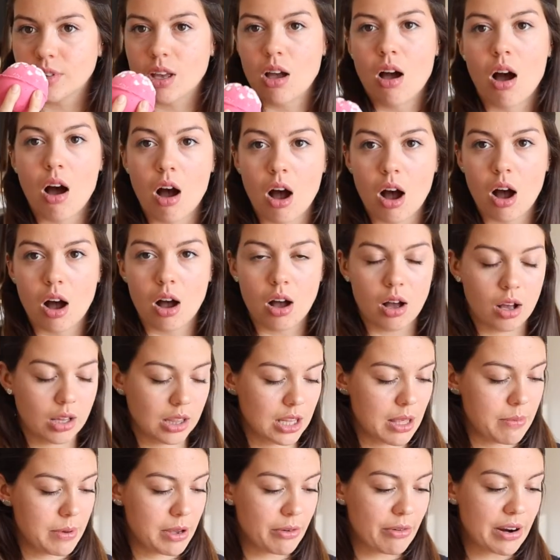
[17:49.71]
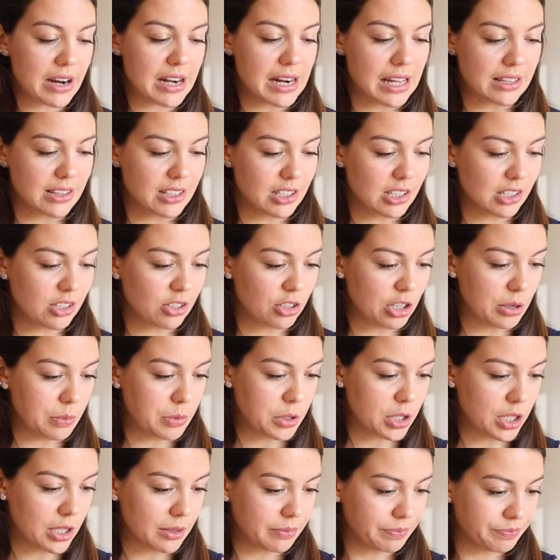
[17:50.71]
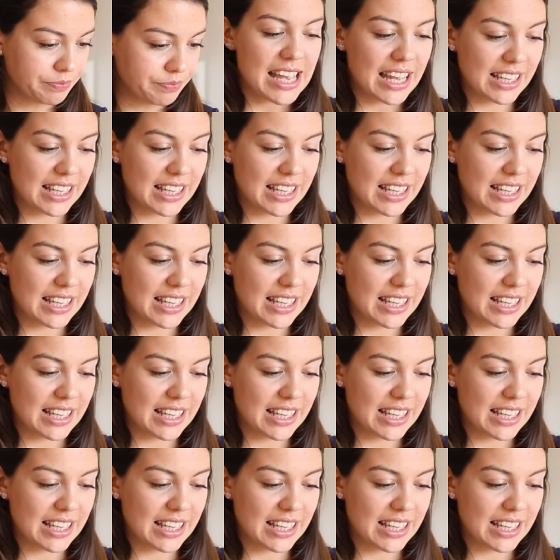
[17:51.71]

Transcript: oh, let me read out the description.